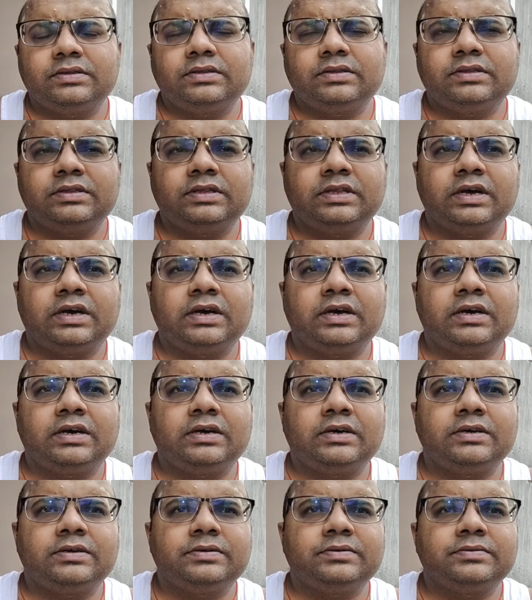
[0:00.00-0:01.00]

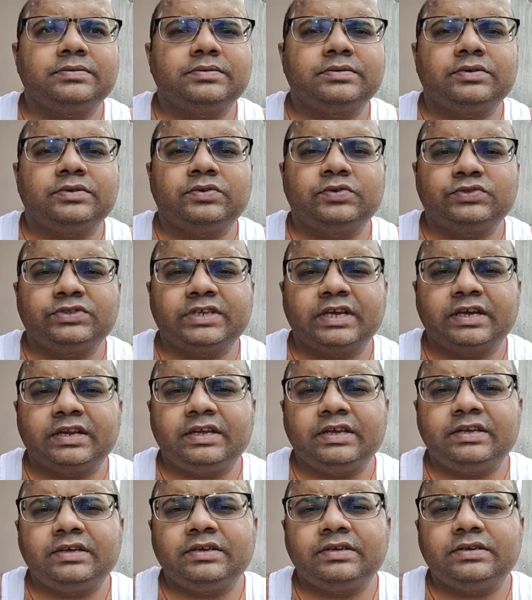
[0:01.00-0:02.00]
the
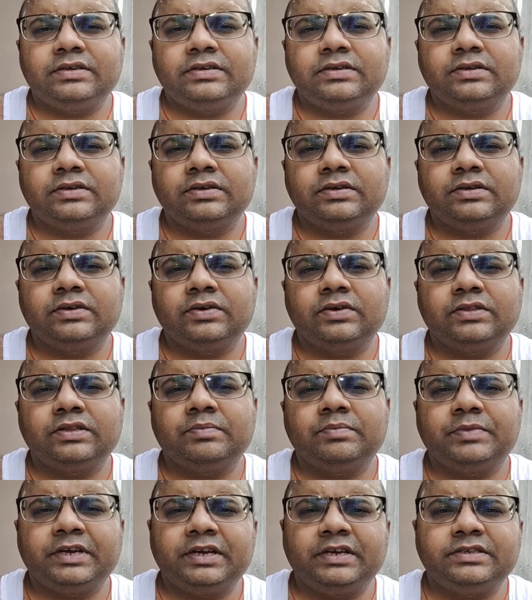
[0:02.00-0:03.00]
rosary, the
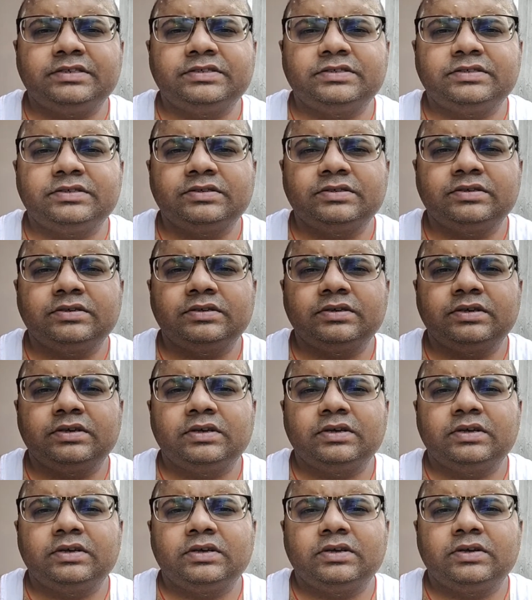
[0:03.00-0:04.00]
beads
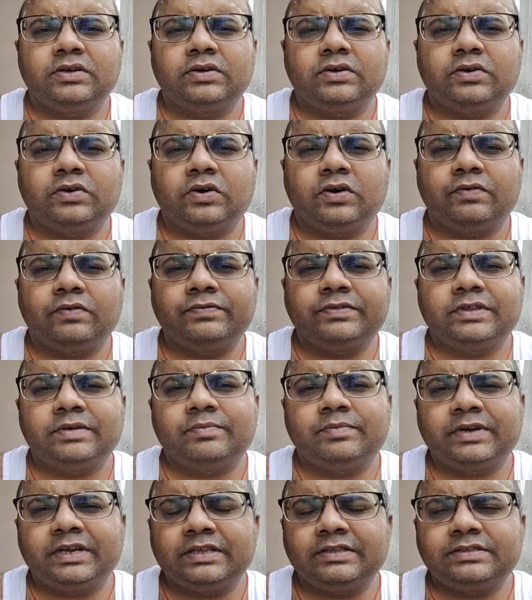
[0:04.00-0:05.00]
of the
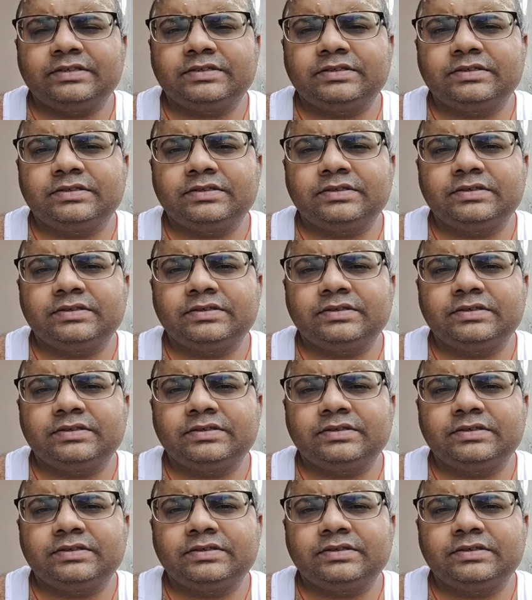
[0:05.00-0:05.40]
breaths,